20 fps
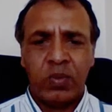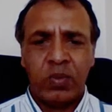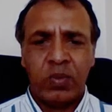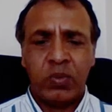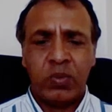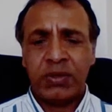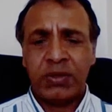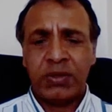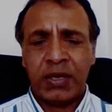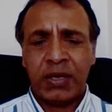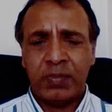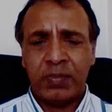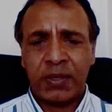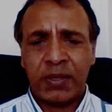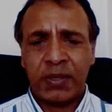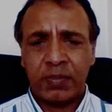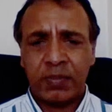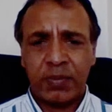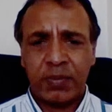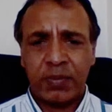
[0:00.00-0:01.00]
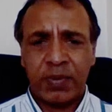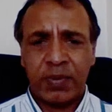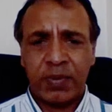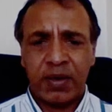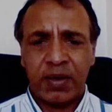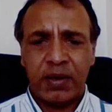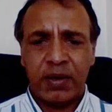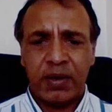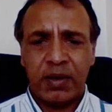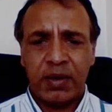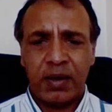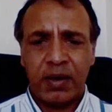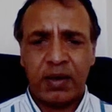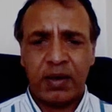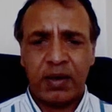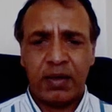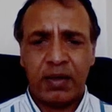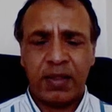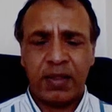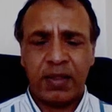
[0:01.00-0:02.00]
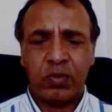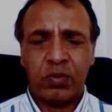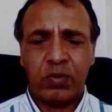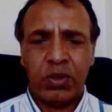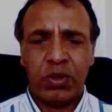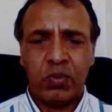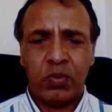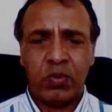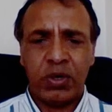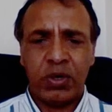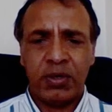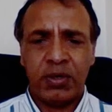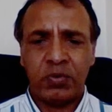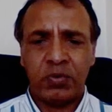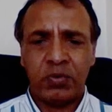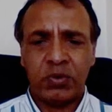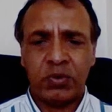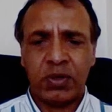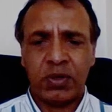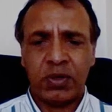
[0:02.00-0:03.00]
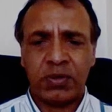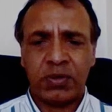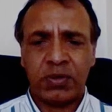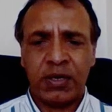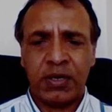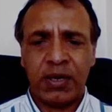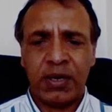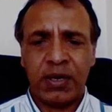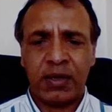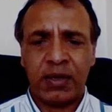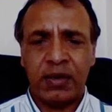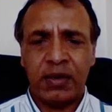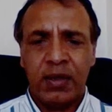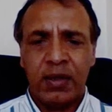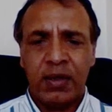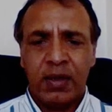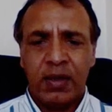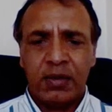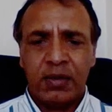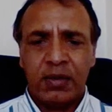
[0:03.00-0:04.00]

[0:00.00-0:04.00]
we weren't any better prepared than we were in 2009.